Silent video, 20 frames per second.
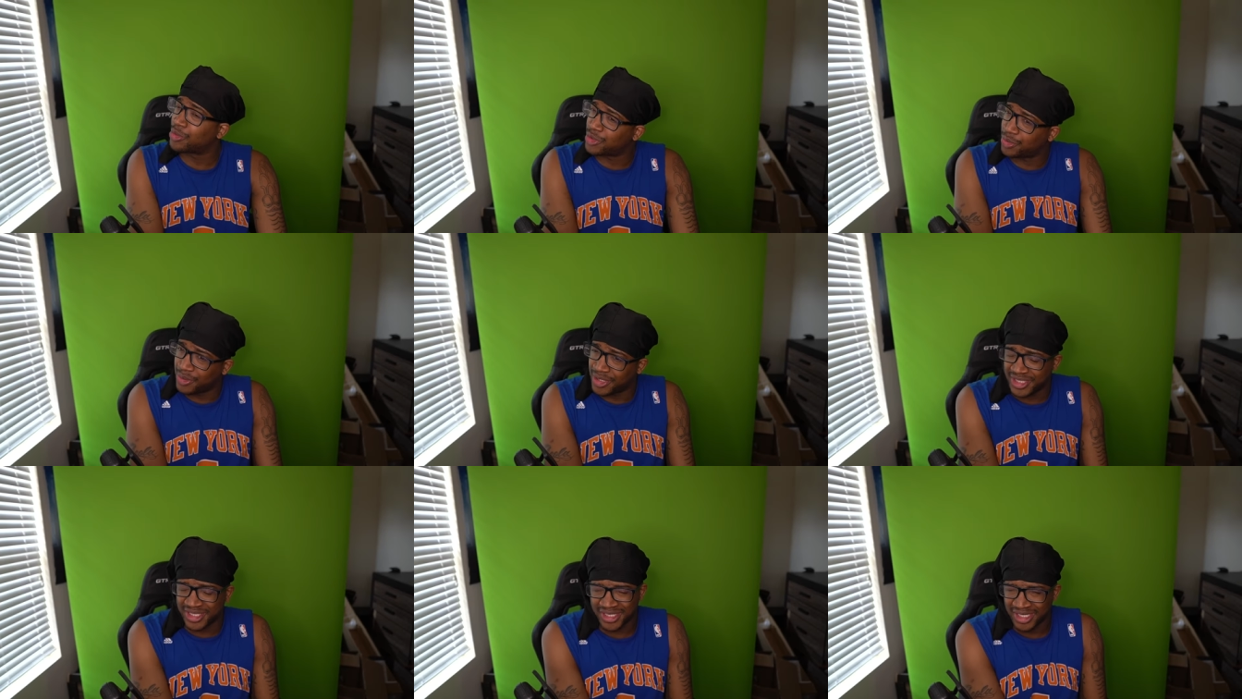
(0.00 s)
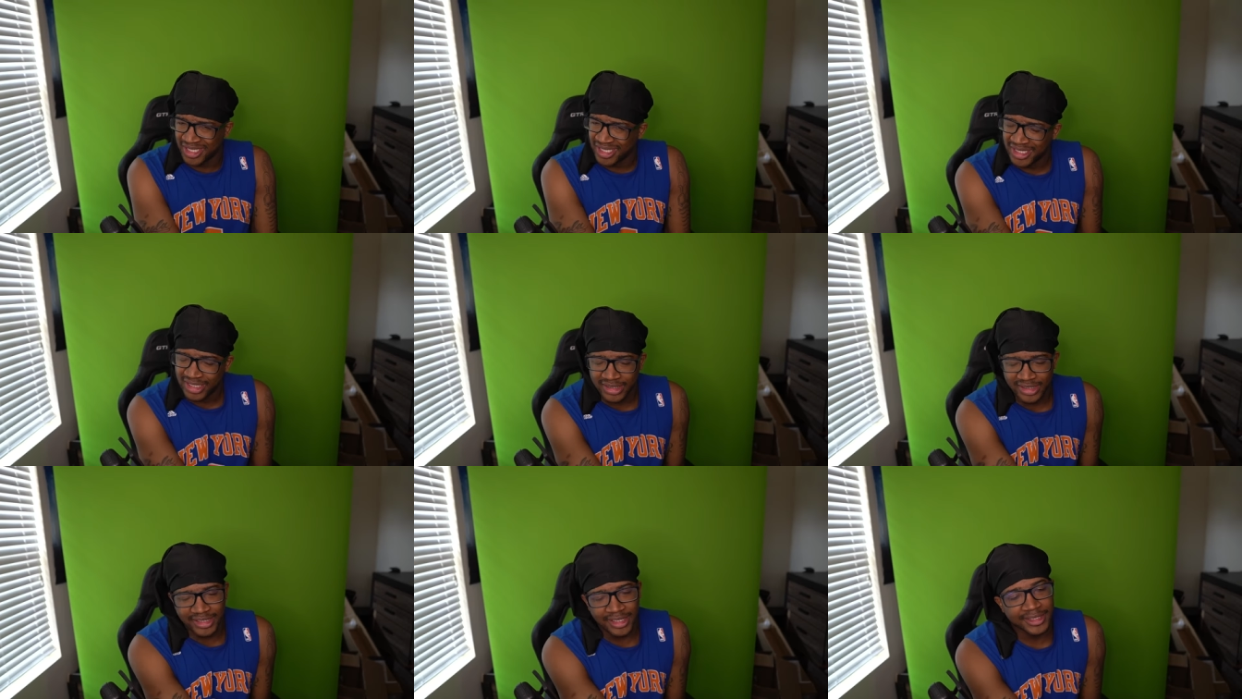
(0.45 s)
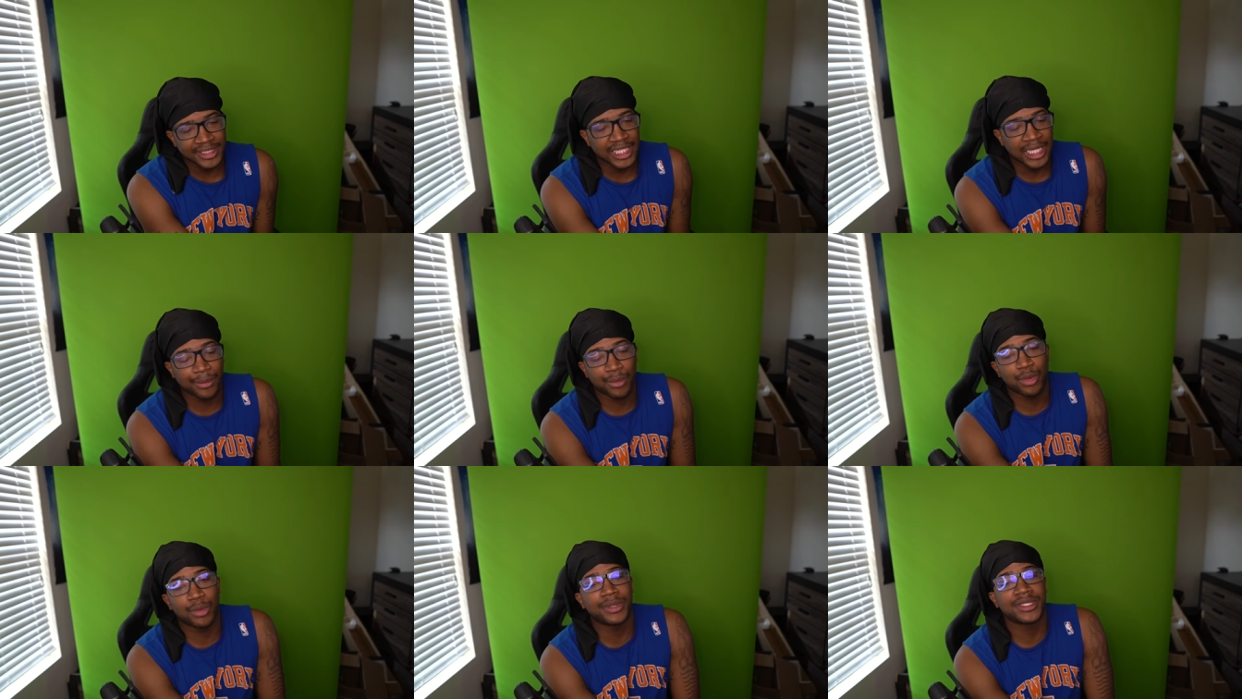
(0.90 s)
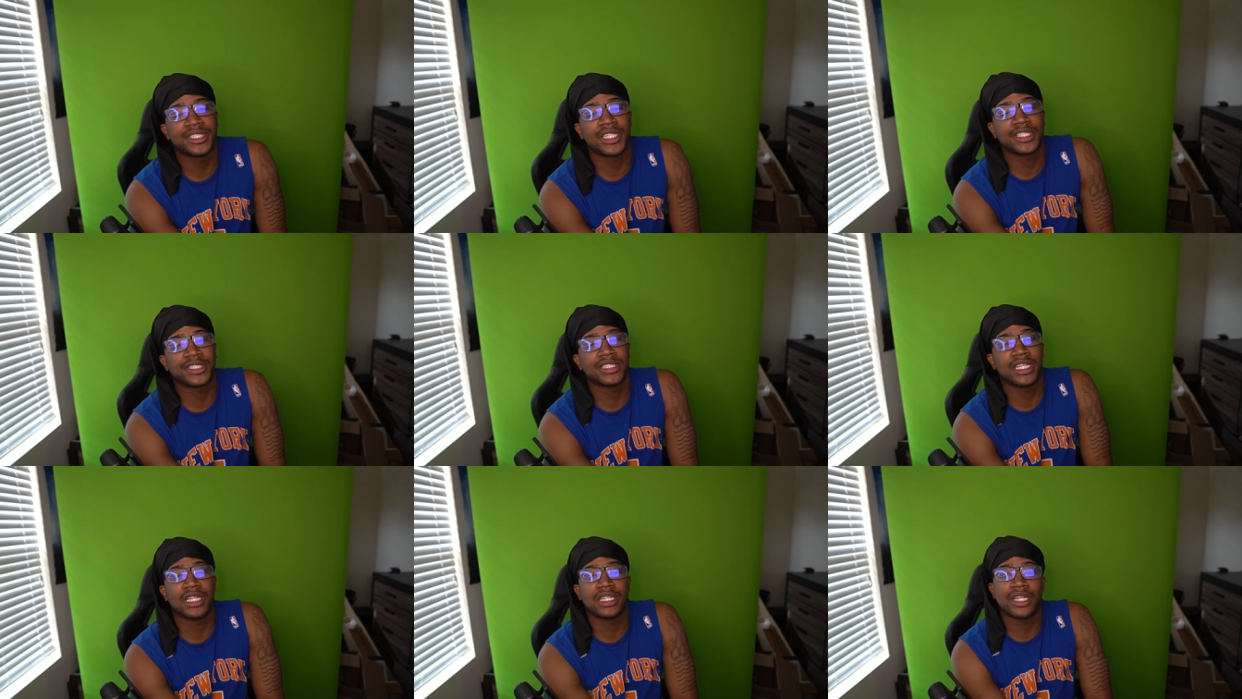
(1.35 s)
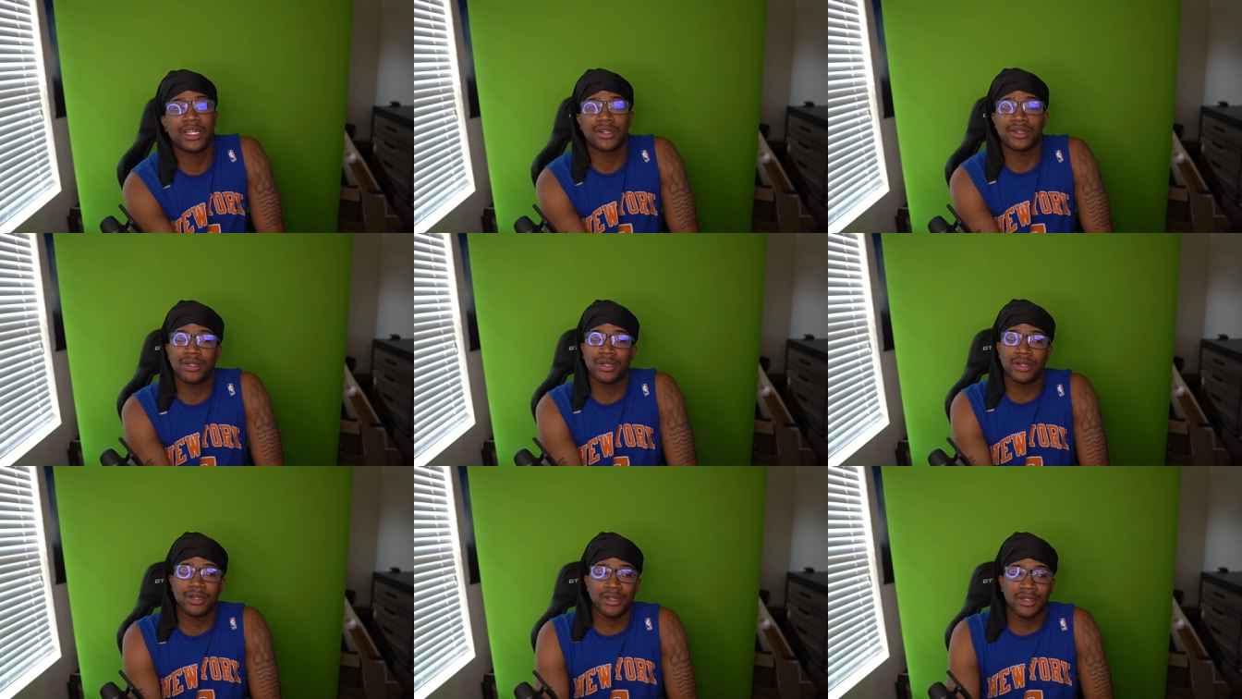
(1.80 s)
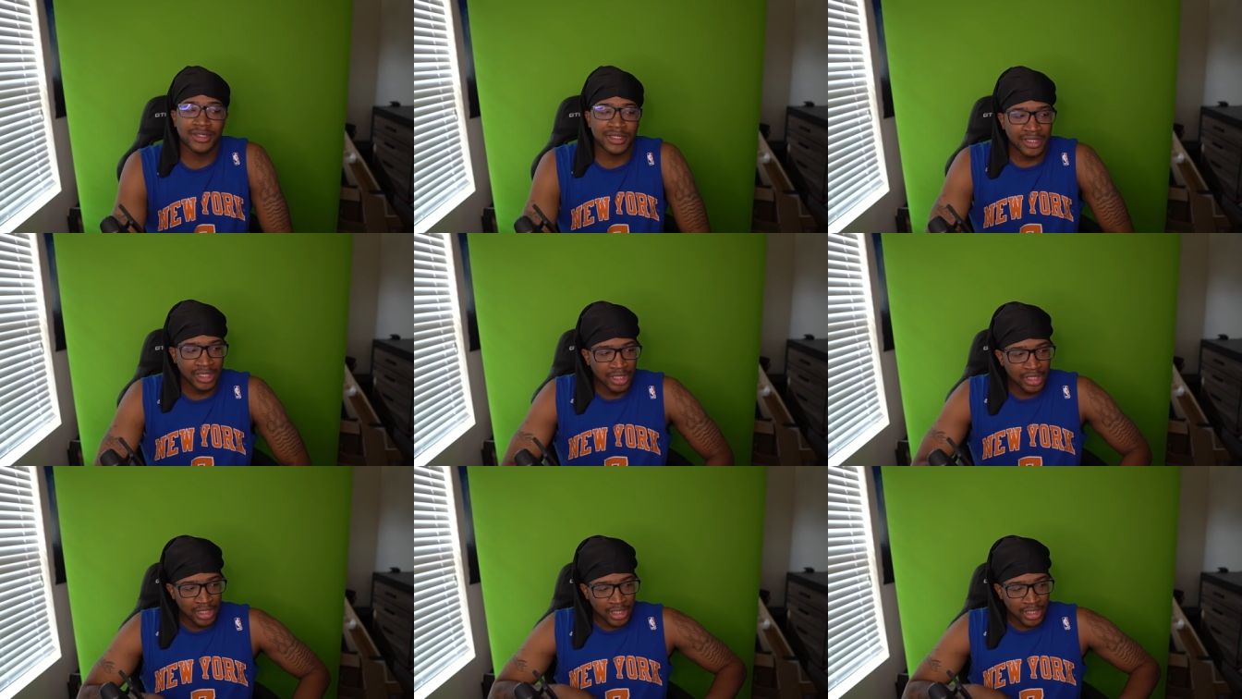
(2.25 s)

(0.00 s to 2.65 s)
Twitch, TikTok, we'll be testing out a lot of cards.